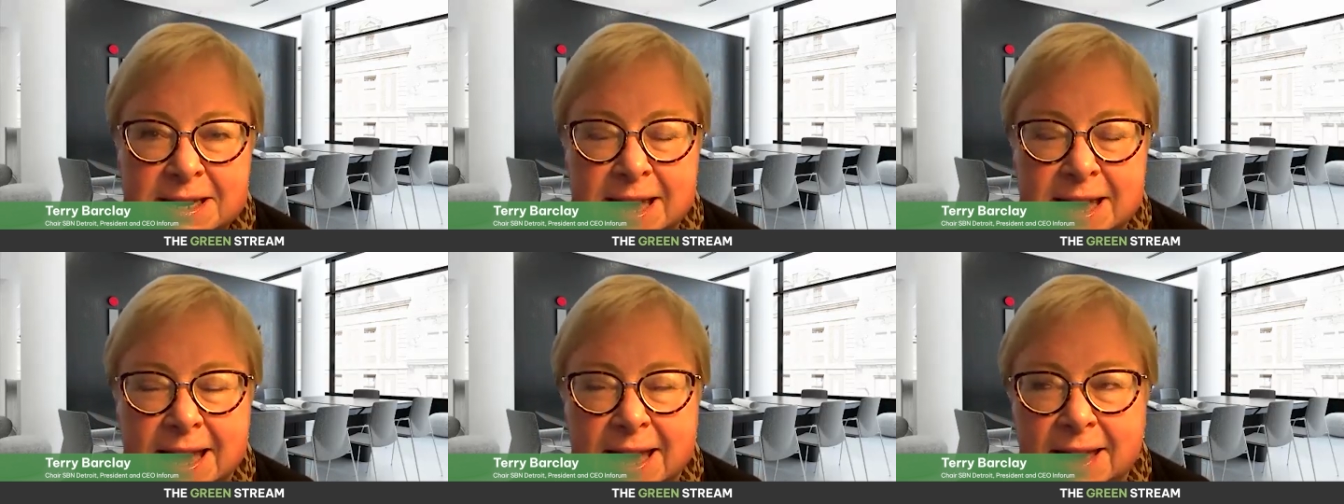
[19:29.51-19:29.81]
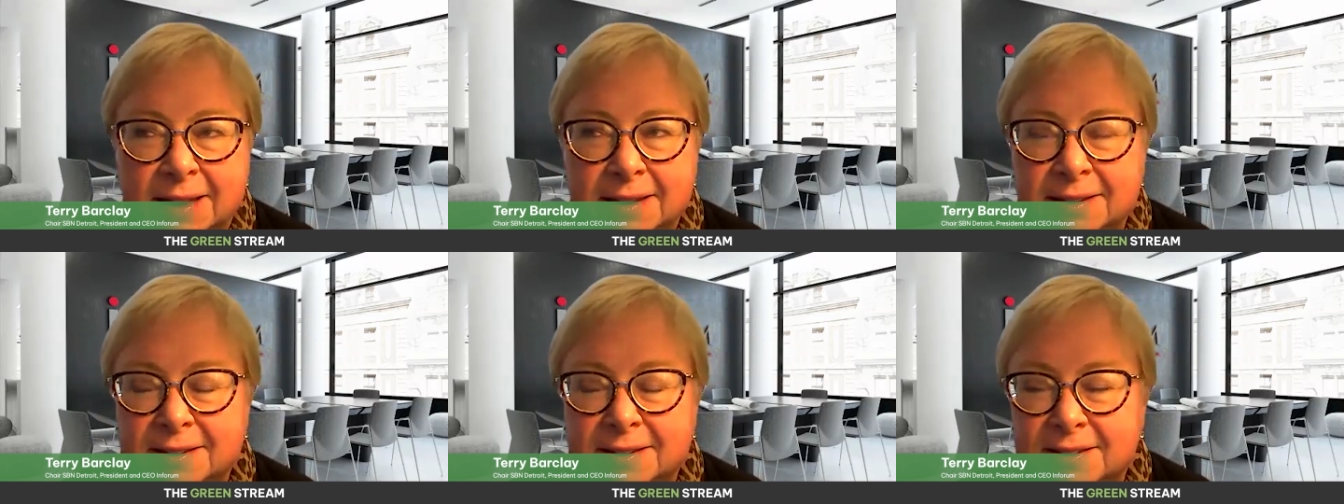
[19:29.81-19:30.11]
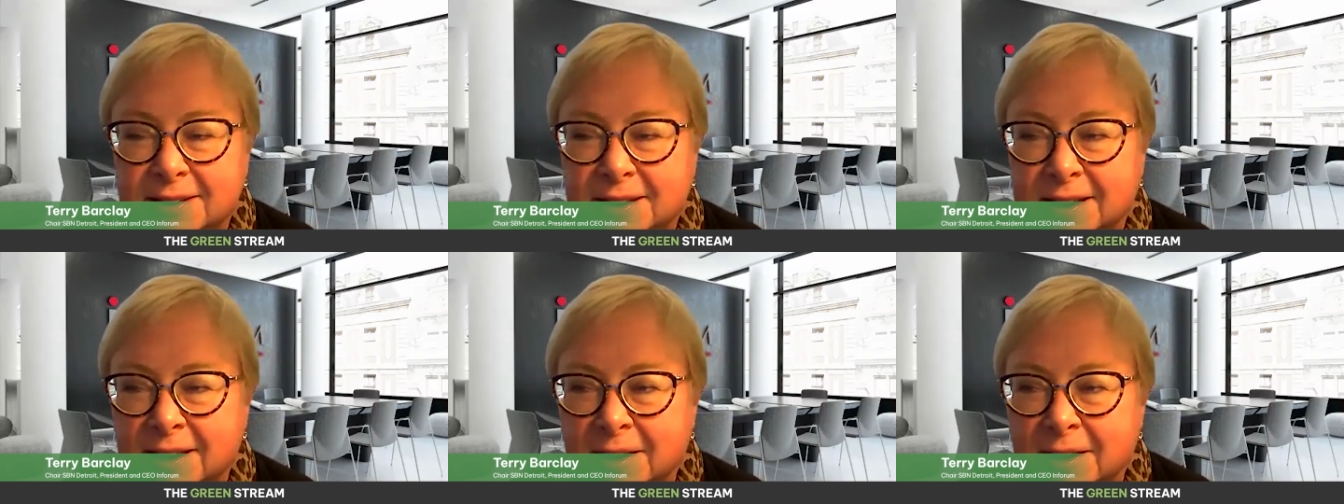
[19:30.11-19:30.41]
and
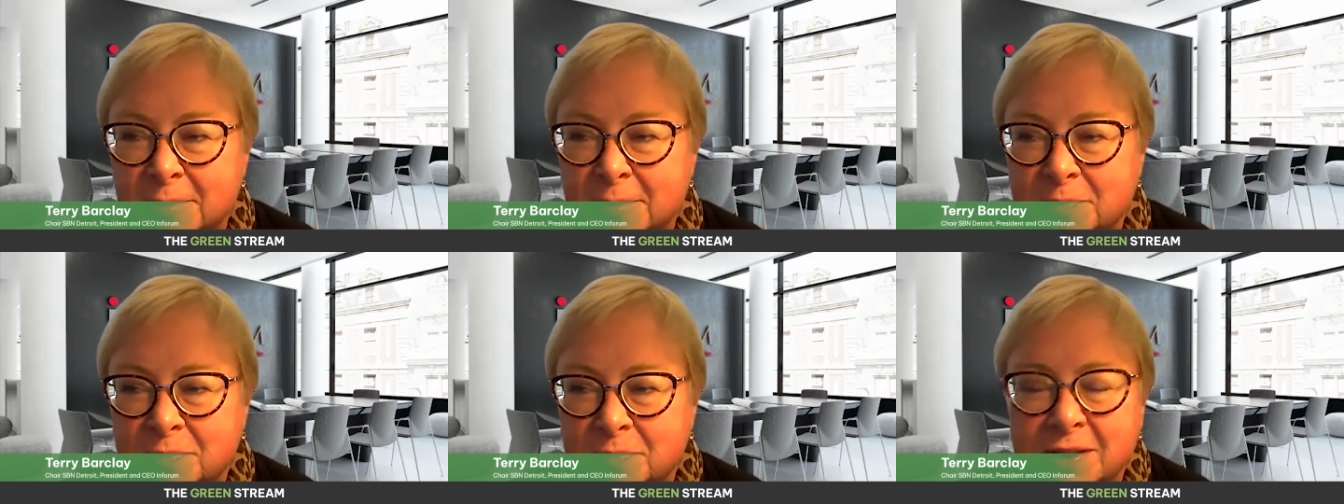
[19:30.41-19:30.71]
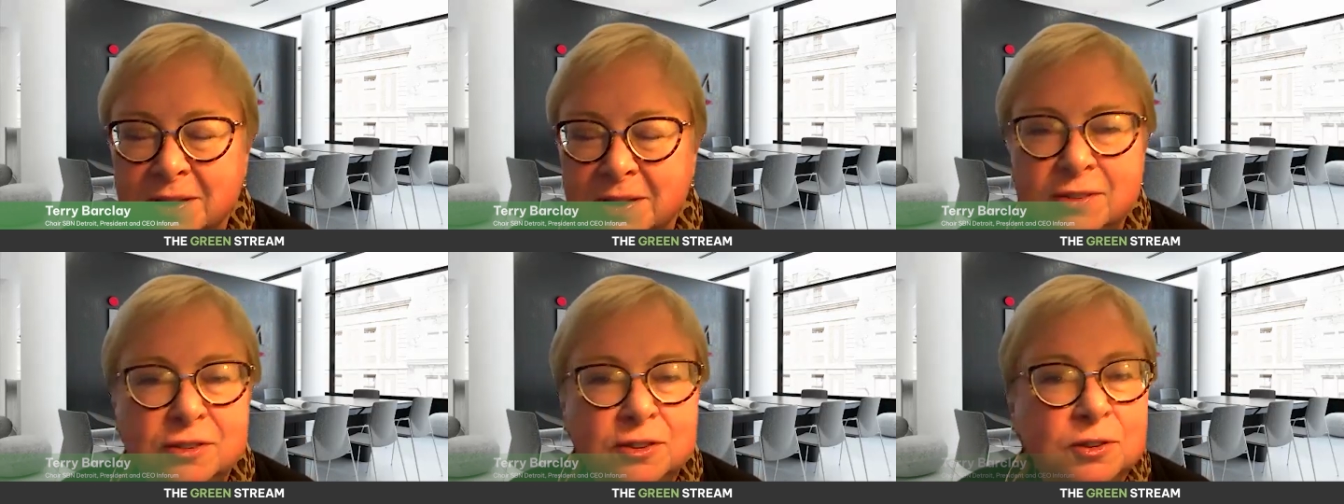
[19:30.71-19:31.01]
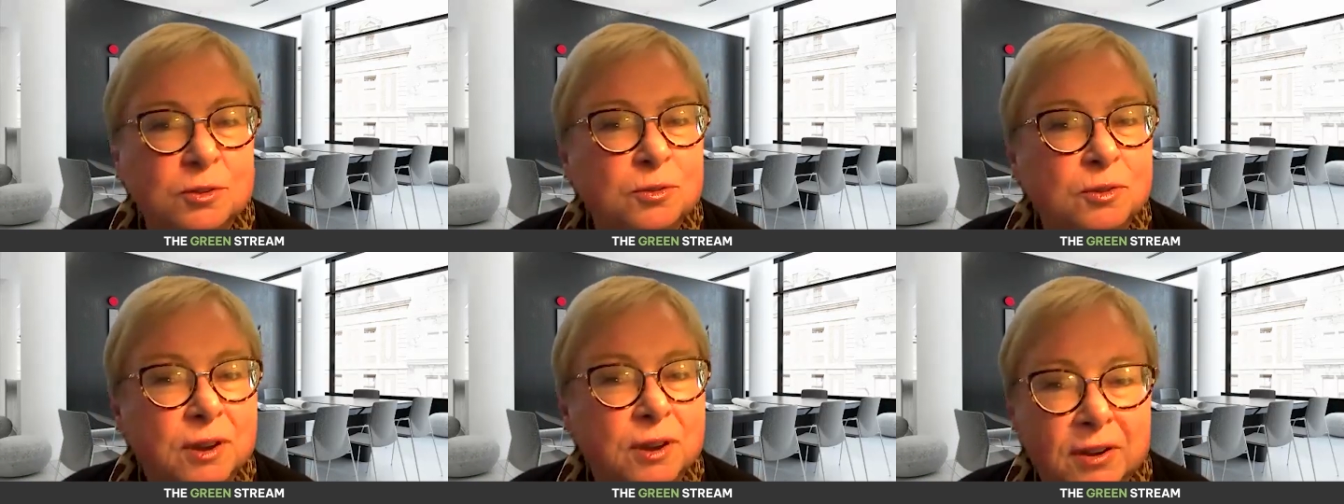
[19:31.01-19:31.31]
um, it's
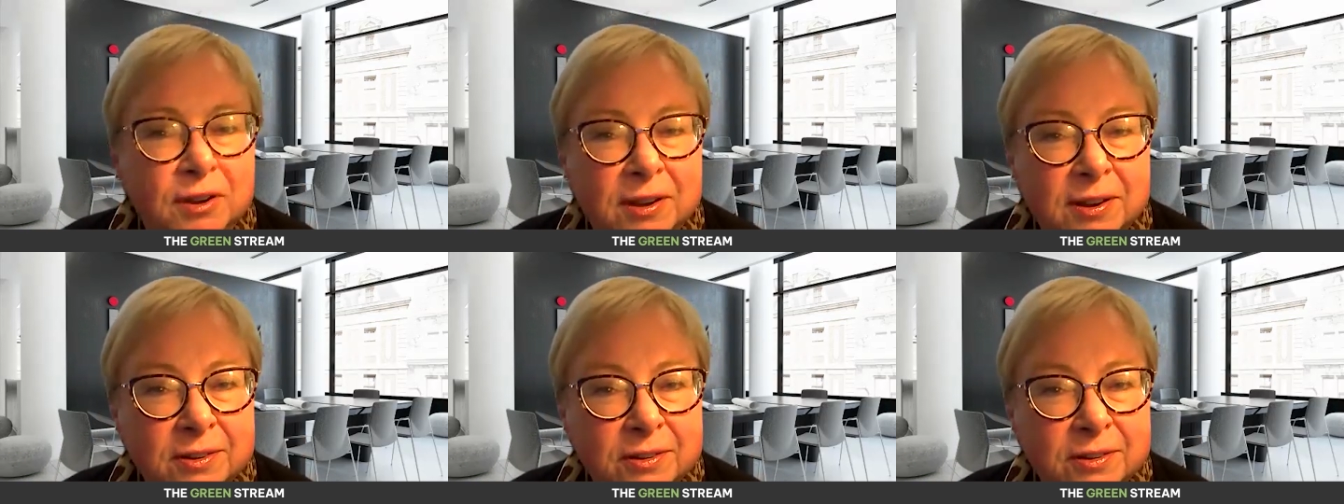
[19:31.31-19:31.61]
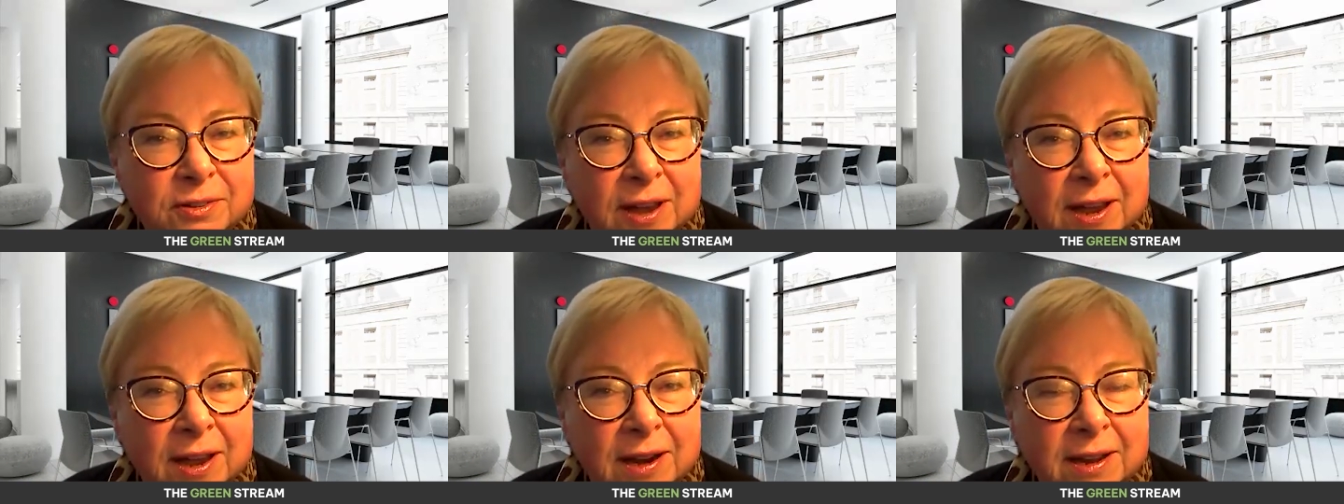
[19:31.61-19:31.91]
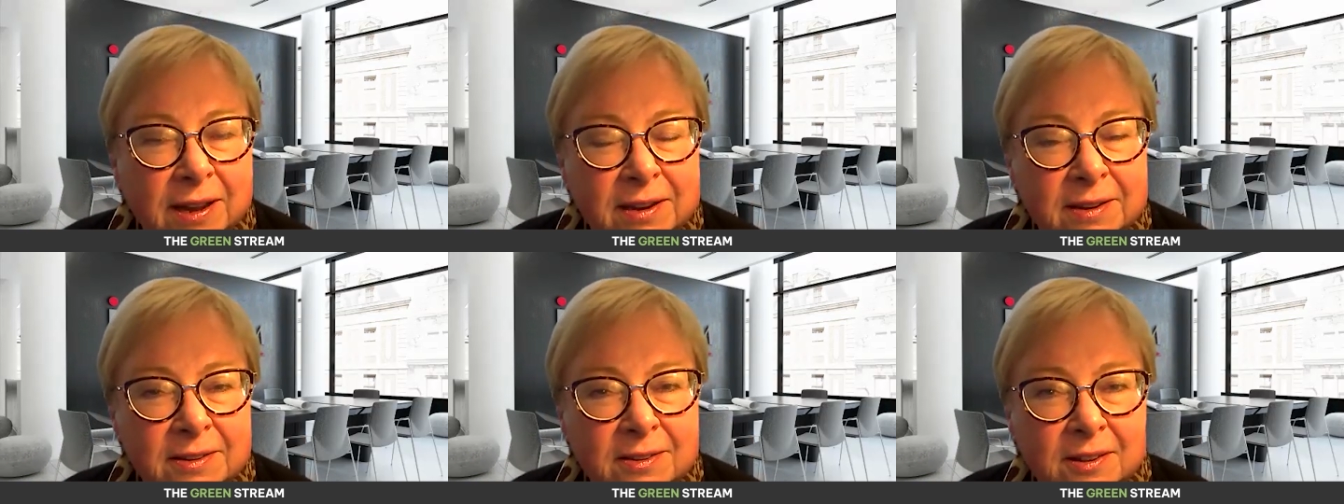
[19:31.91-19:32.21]
just very
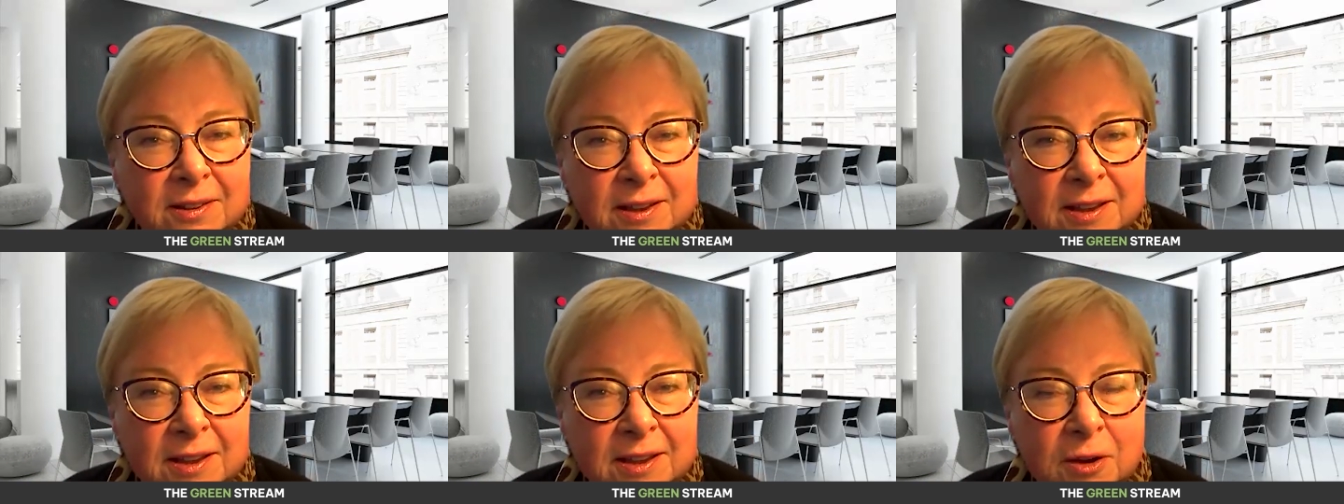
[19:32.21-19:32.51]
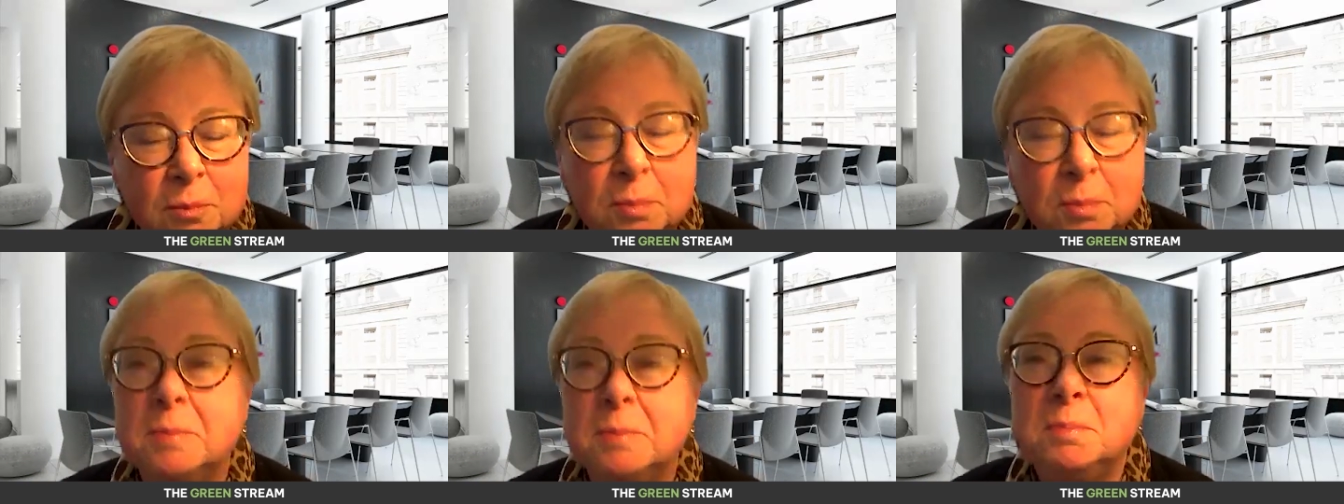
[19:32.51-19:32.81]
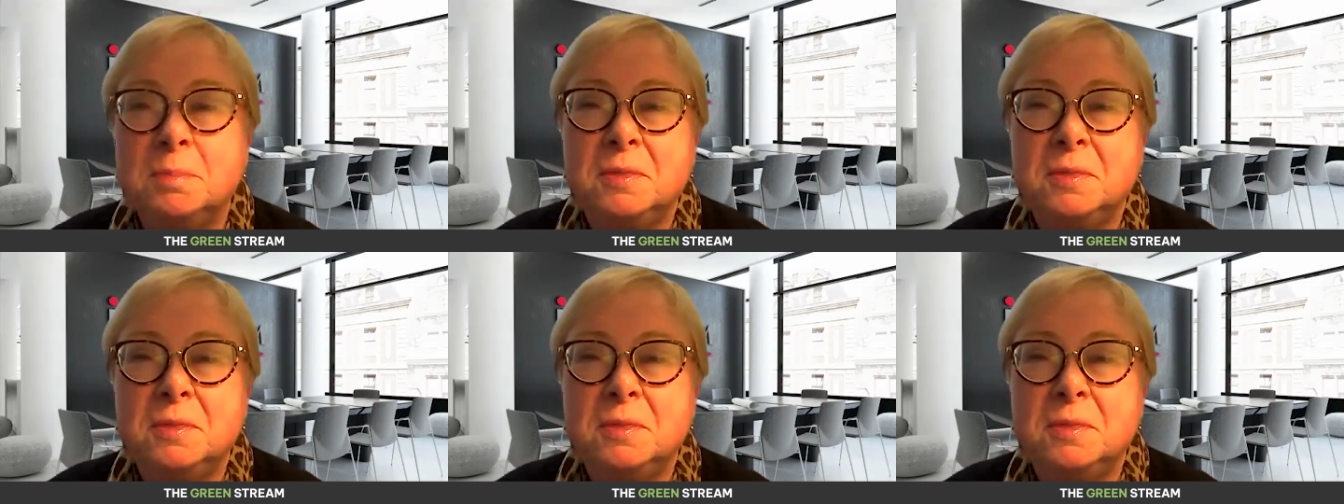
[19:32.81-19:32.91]
exciting to hear